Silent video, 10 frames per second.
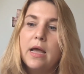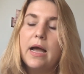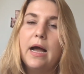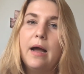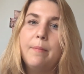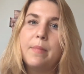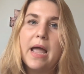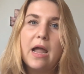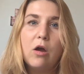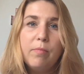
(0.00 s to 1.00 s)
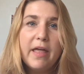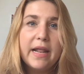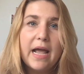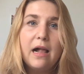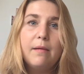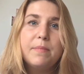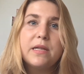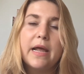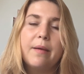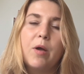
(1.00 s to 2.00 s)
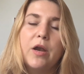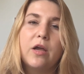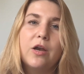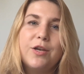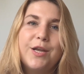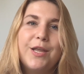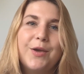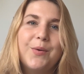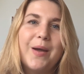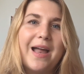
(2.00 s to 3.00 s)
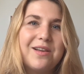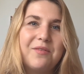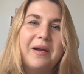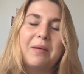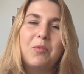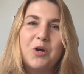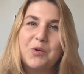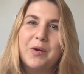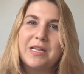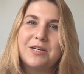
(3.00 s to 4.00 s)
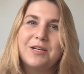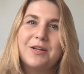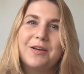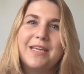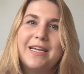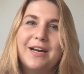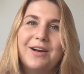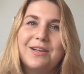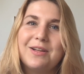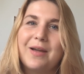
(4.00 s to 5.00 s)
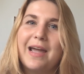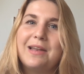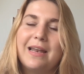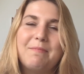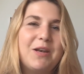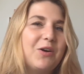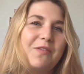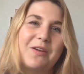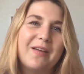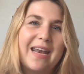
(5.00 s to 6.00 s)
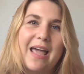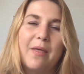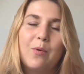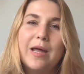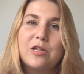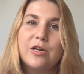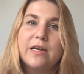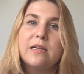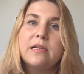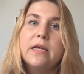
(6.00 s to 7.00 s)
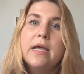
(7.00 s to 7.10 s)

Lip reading: I hope that helps, and I'm gonna continue answering more questions on here. So, guys, let me know if you have any other questions.